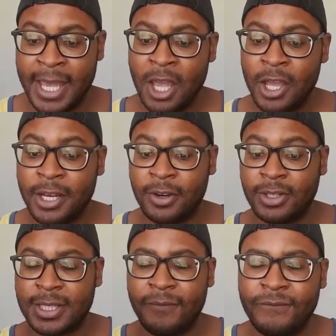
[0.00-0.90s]
And it's
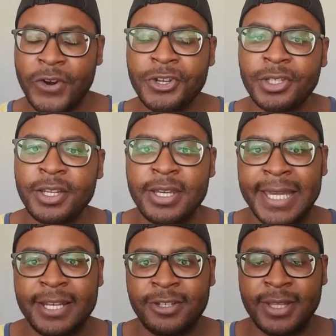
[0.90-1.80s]
the first song you get
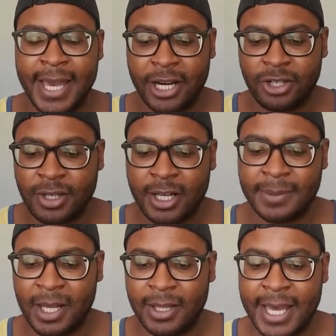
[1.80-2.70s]
into that actually talks
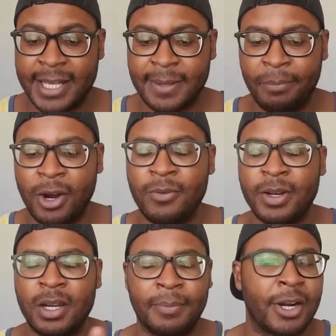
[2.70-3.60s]
about, that has a part 1 and
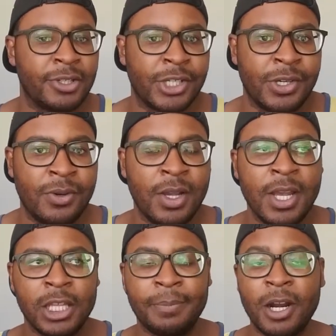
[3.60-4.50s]
a part 2.
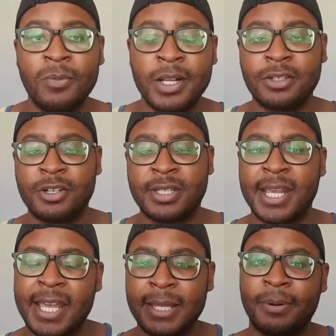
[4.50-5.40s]
The part 1's her
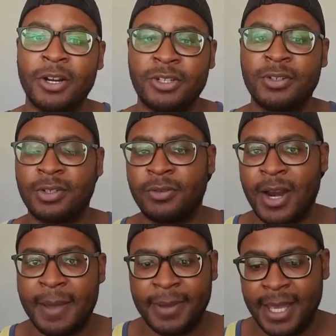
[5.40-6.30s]
singing, the part 2 is her
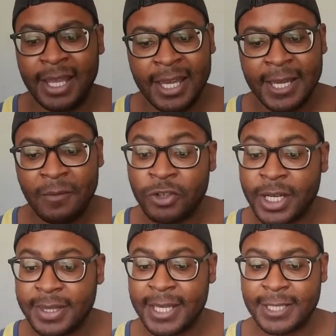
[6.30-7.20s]
rapping, which I
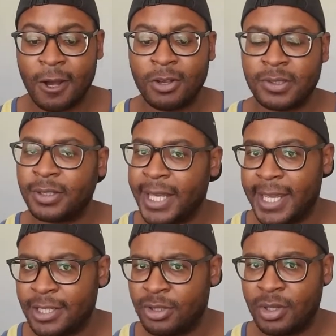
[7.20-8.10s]
think is also linked
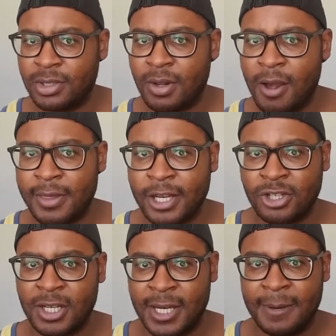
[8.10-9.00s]
into a song that she
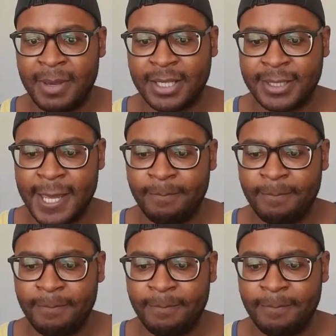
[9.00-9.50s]
did in Mixtape.